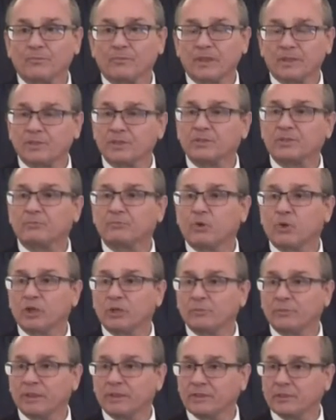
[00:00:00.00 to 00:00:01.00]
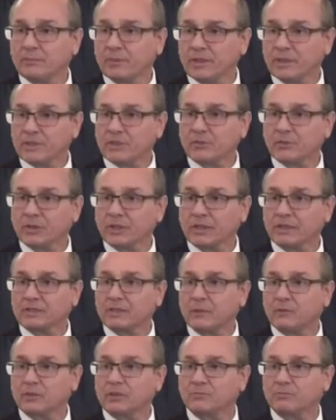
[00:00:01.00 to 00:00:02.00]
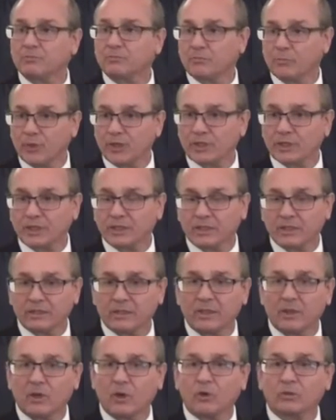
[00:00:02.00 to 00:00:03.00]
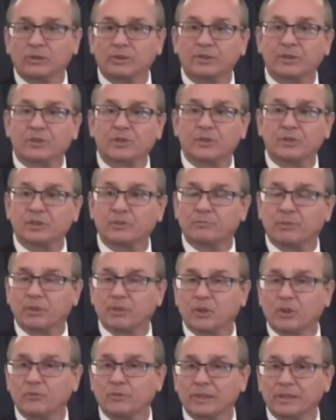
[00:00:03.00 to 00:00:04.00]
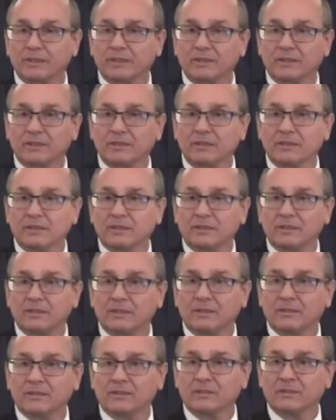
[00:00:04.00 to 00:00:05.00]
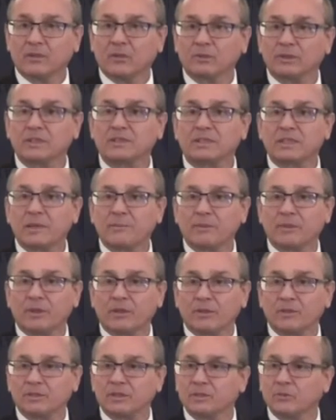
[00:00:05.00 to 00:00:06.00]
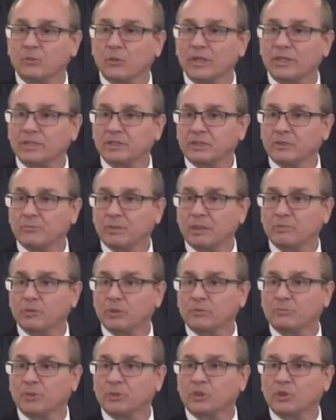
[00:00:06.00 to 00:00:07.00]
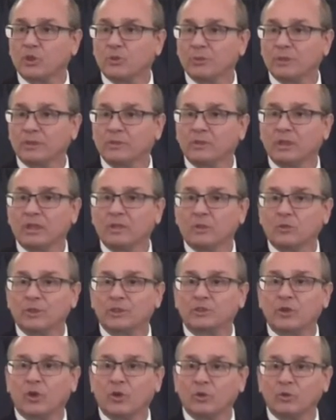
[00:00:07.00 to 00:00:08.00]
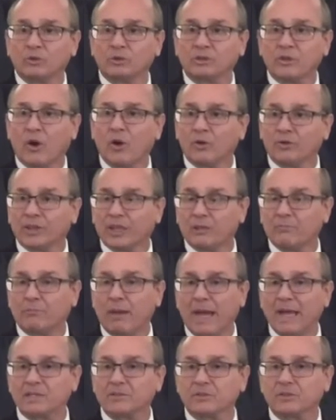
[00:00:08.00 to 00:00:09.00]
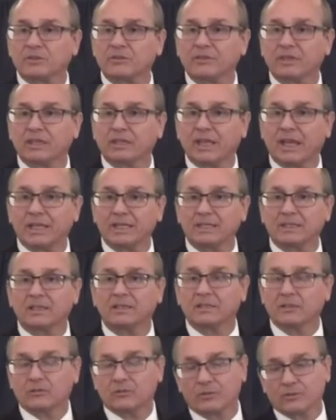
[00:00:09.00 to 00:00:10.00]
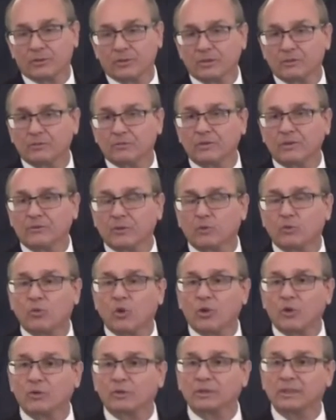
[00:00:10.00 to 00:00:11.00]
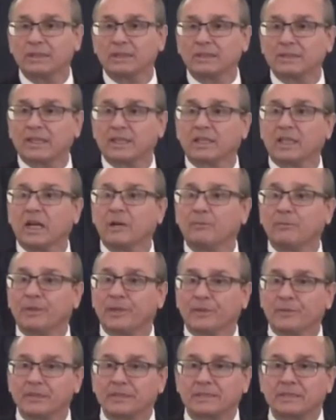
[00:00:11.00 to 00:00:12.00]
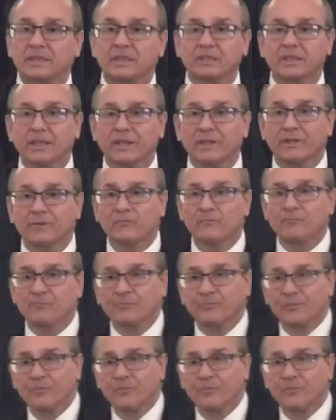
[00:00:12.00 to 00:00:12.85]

And she supported me in the ministry as I was preaching and holding the Church of Potomac holding seminars and reaching the people of Potomac, which holds all the ambassadors of the United of the, of the world that come there and sit there.